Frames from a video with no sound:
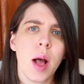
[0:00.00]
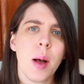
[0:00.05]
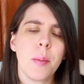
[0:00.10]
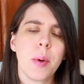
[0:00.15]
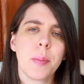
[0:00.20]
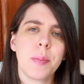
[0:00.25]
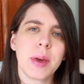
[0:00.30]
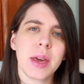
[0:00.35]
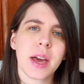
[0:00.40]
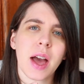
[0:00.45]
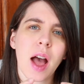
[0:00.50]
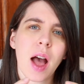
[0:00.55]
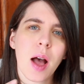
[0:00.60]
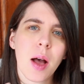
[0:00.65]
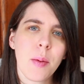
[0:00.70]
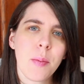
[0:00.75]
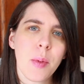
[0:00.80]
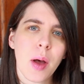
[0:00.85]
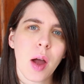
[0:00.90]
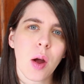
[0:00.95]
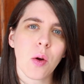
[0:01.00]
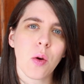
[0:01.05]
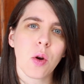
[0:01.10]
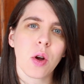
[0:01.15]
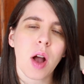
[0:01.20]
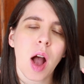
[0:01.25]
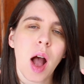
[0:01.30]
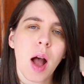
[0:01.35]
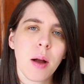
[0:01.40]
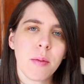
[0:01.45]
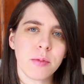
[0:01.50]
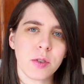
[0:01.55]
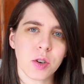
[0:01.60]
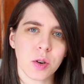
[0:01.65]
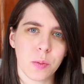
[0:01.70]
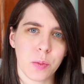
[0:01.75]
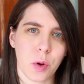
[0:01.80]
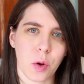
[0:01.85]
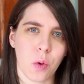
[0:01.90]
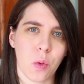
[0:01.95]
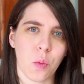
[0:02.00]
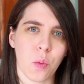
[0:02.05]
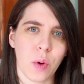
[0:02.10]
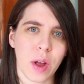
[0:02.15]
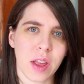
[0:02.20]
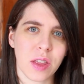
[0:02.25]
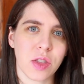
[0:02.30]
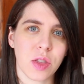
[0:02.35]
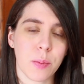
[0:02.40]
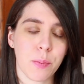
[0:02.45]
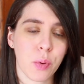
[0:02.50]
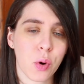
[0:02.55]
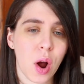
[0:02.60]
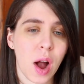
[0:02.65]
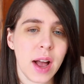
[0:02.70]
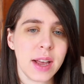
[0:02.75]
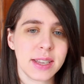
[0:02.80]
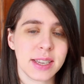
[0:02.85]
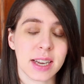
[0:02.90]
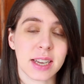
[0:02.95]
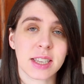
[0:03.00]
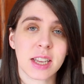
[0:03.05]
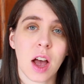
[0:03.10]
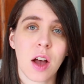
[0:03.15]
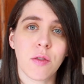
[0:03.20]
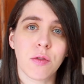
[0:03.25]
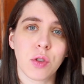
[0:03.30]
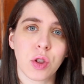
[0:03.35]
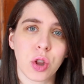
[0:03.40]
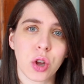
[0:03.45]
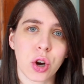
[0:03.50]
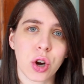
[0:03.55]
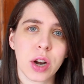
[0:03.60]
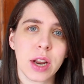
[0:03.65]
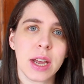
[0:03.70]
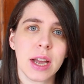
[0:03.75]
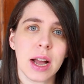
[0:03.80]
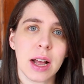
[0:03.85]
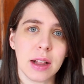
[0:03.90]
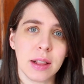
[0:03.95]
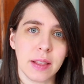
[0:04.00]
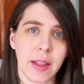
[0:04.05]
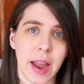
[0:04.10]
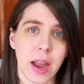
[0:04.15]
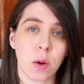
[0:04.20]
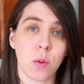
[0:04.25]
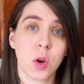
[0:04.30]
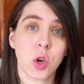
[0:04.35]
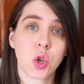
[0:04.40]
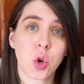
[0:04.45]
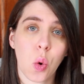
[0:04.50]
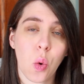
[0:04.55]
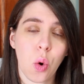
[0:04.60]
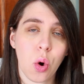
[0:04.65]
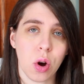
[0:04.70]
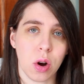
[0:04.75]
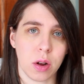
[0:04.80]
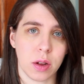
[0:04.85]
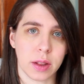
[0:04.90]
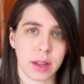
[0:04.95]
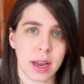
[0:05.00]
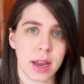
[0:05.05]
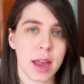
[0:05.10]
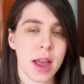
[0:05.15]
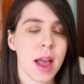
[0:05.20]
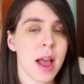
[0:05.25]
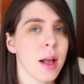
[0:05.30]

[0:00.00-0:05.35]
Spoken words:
but become comfortable with the process of learning a language orally,